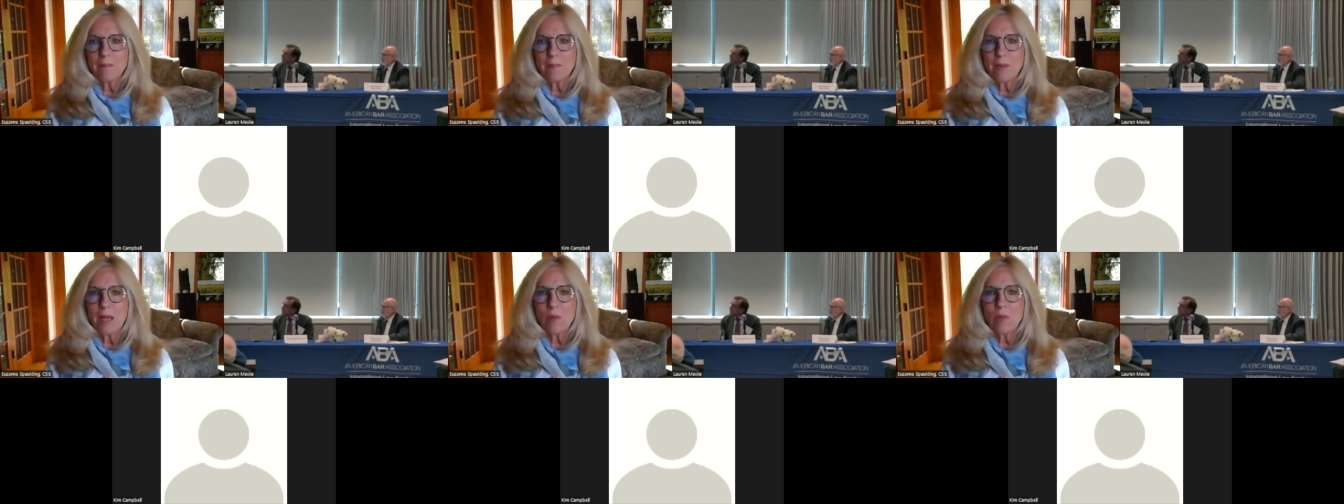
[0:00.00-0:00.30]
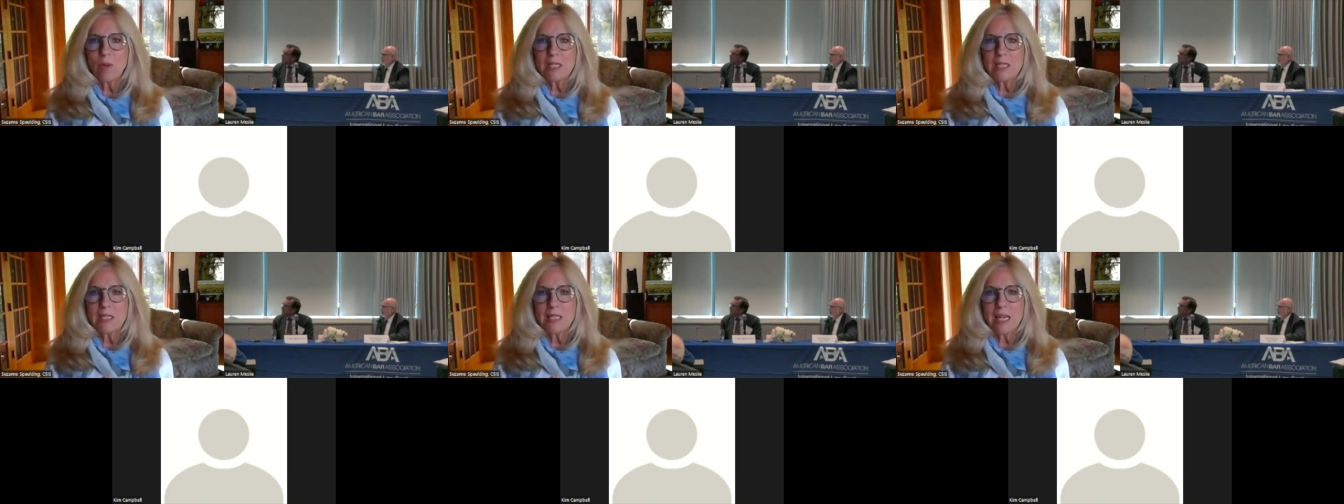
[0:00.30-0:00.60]
that
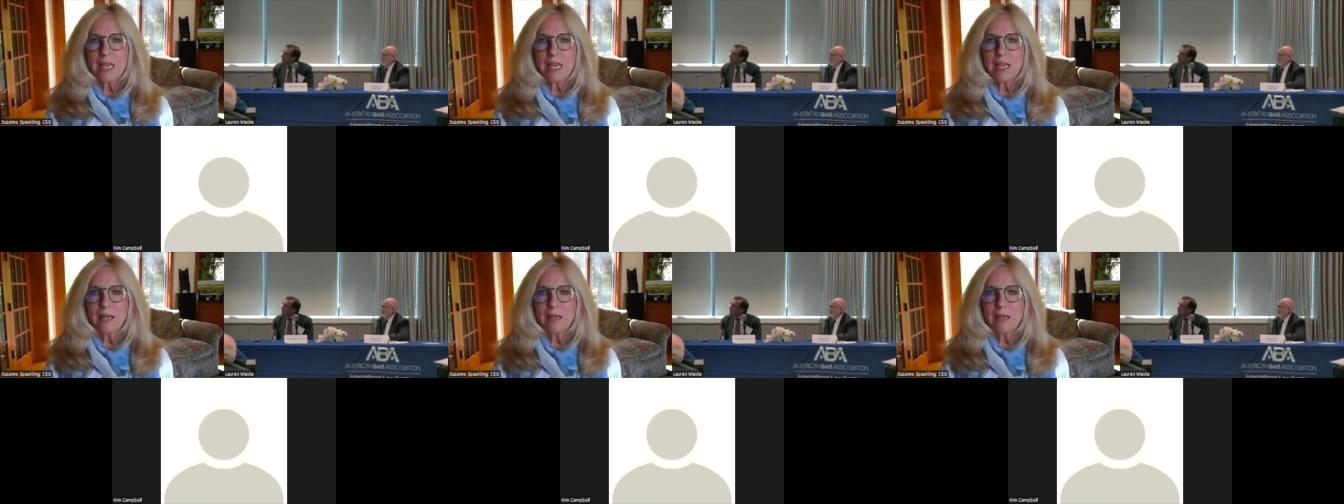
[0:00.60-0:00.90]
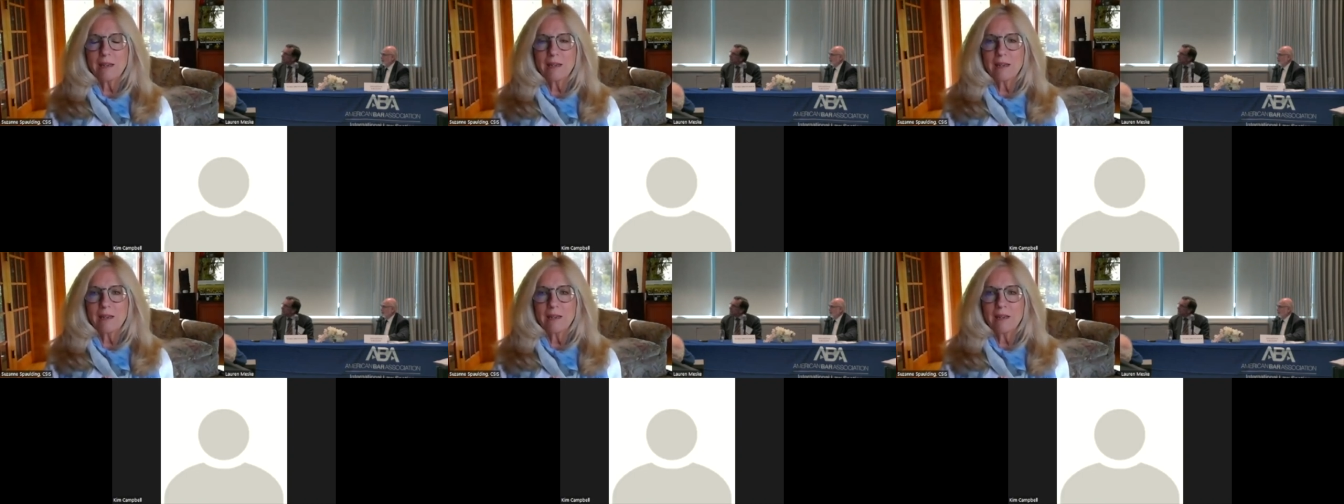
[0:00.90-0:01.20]
we
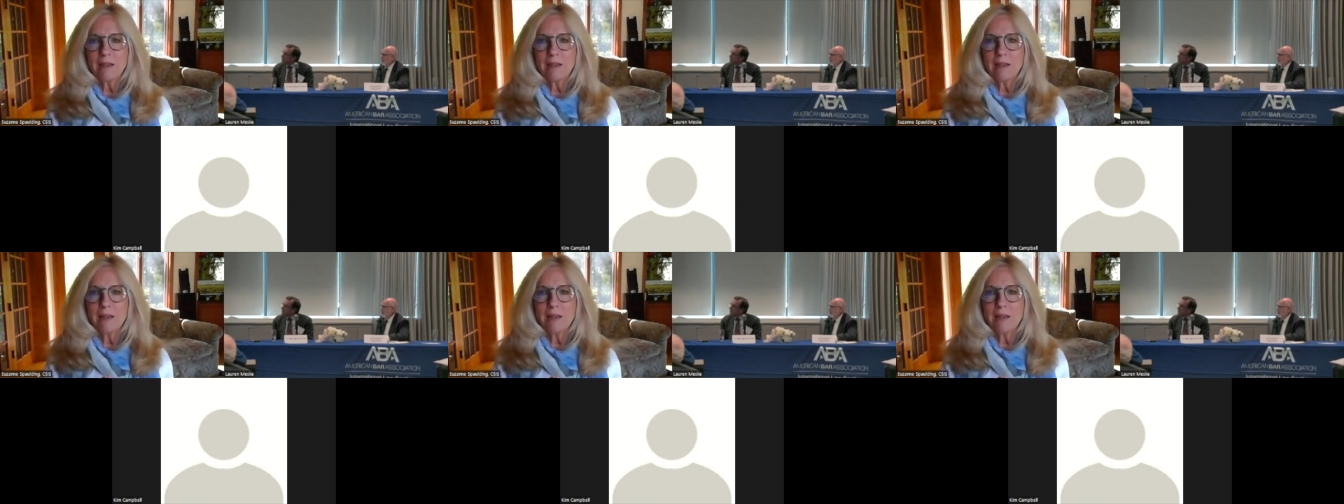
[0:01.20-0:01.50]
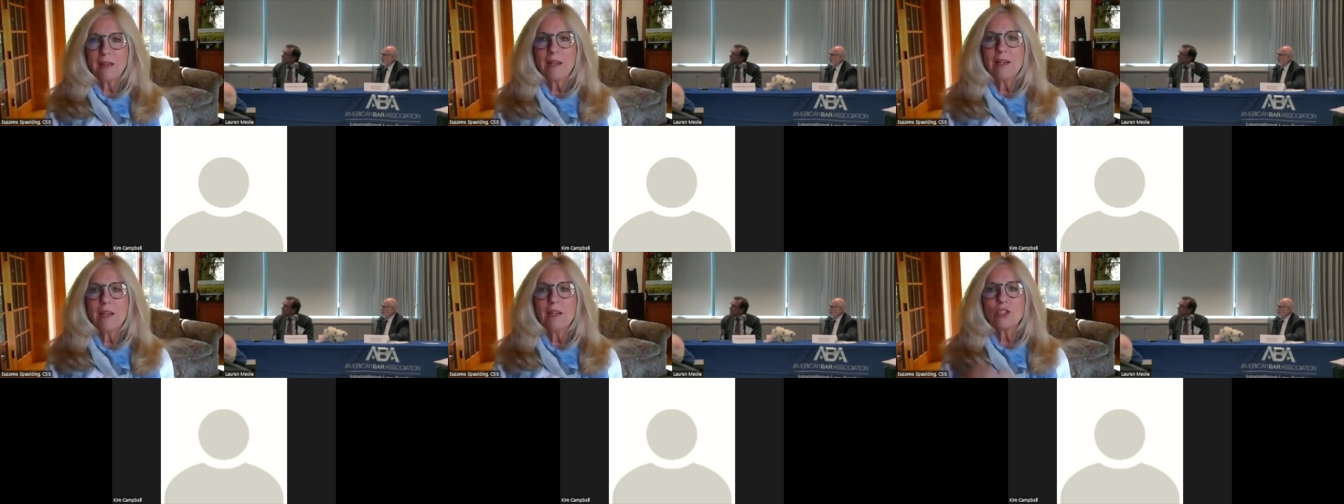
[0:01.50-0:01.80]
sing
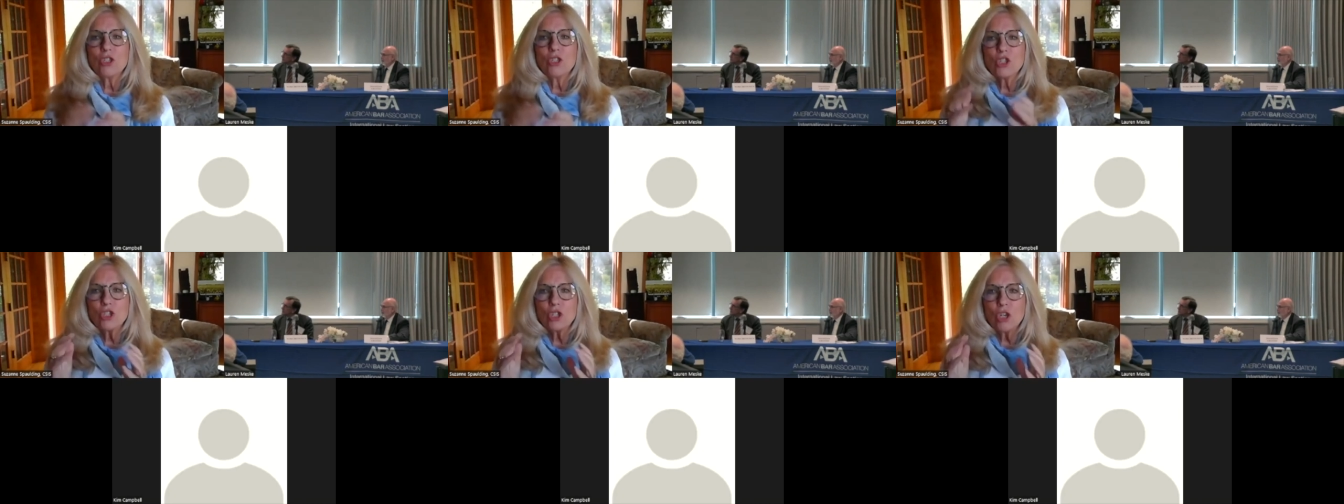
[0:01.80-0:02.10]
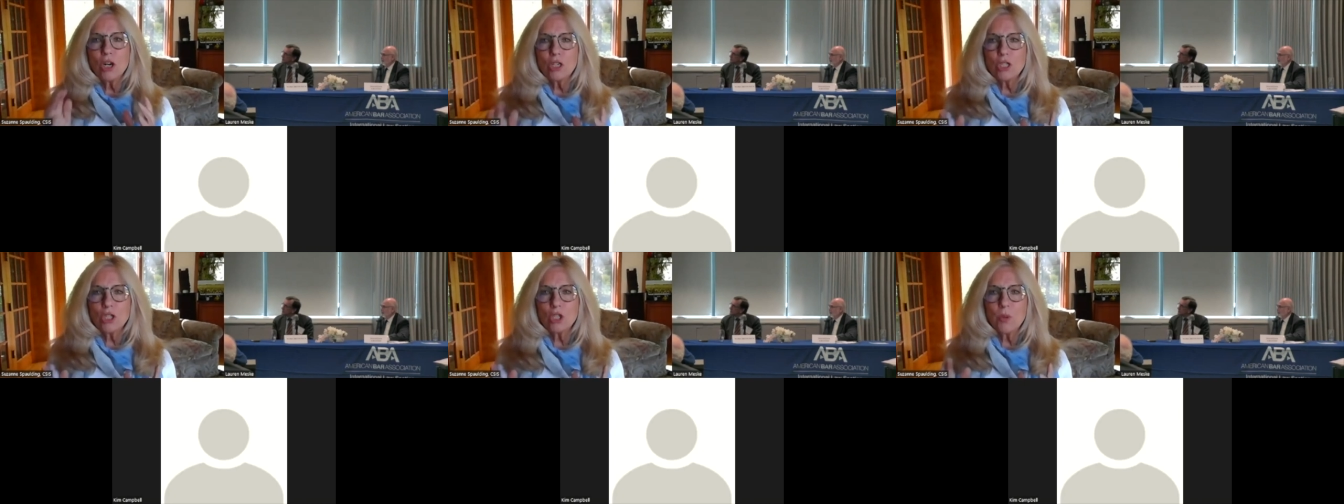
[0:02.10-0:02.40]

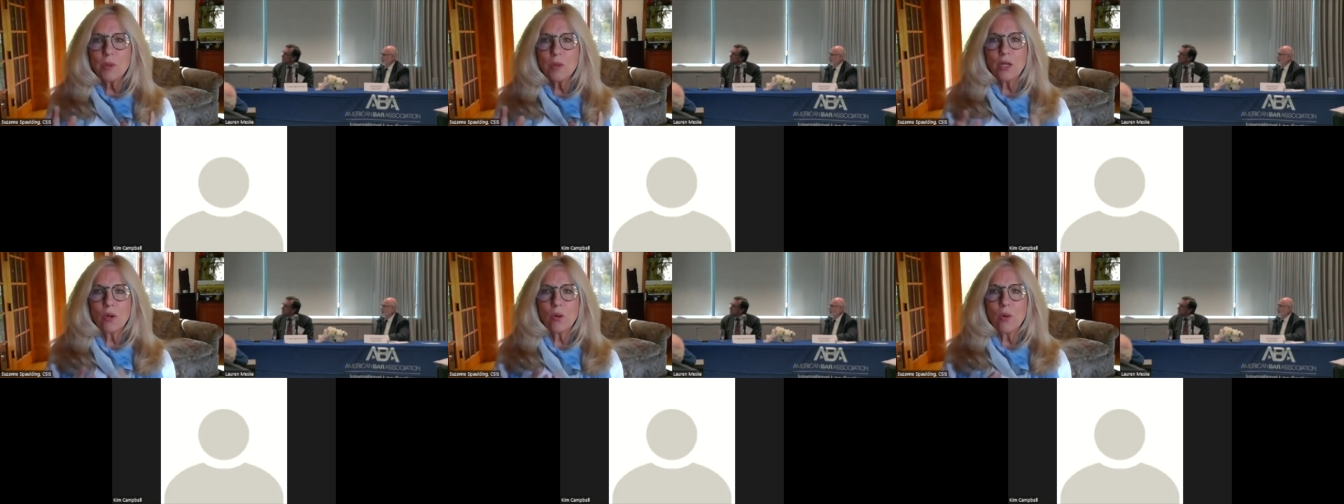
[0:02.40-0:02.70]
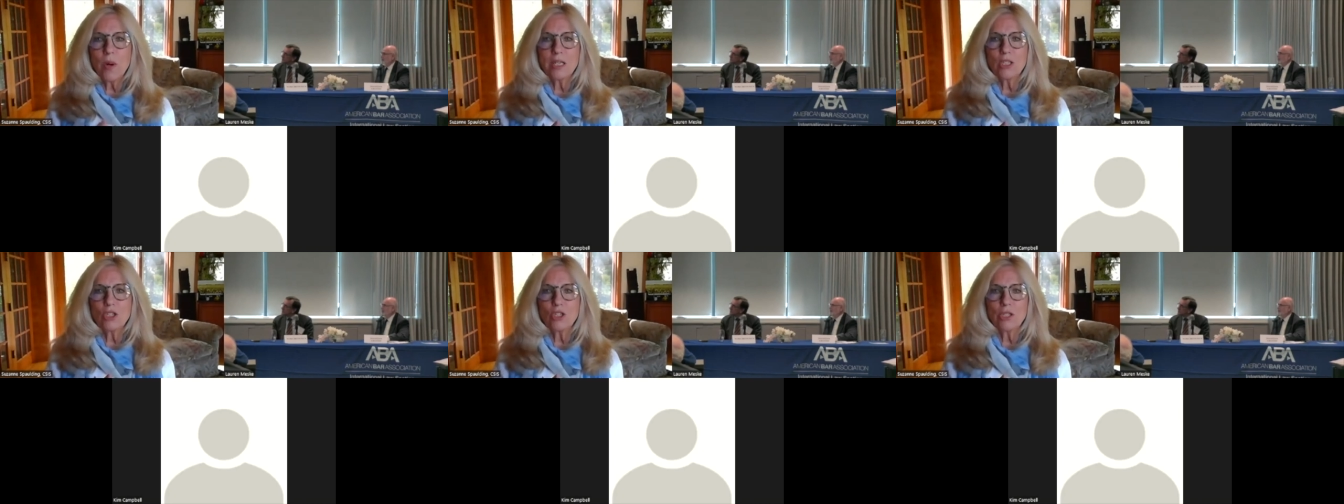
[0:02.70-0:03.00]
starts with a
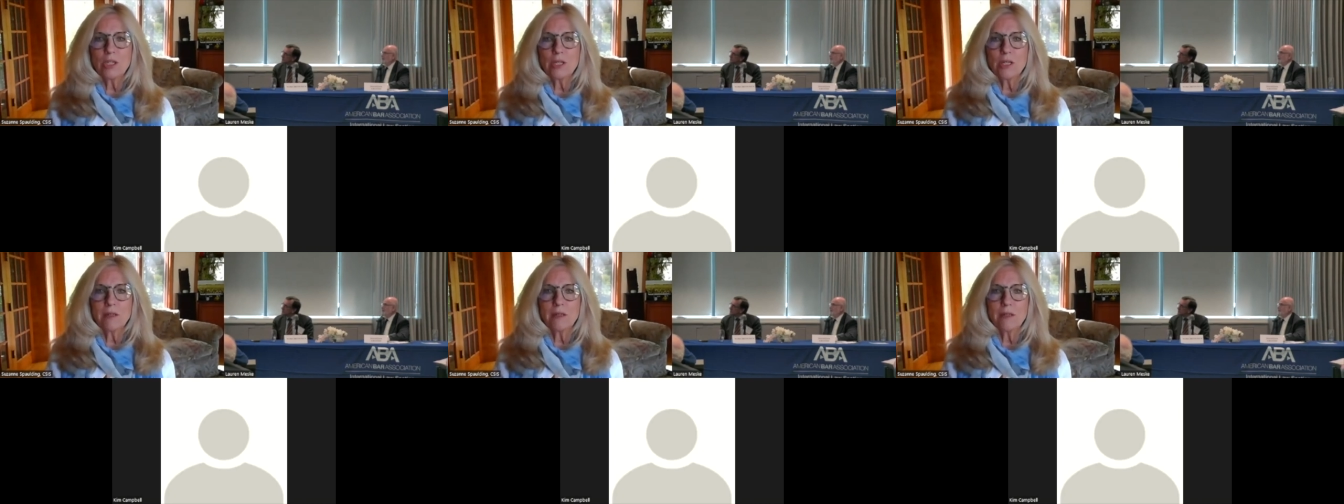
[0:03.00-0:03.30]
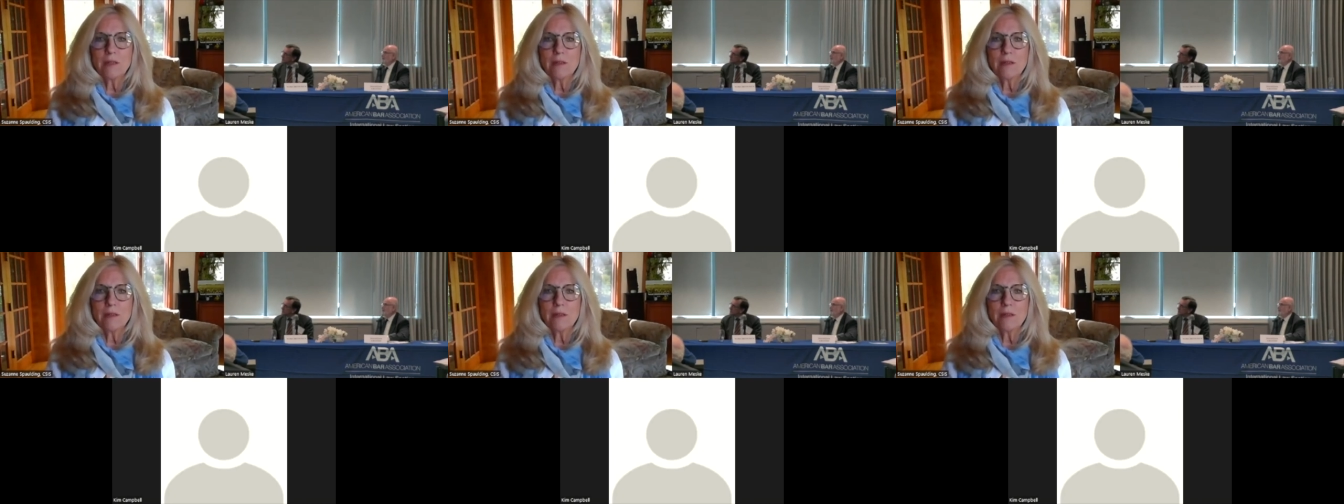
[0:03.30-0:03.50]
question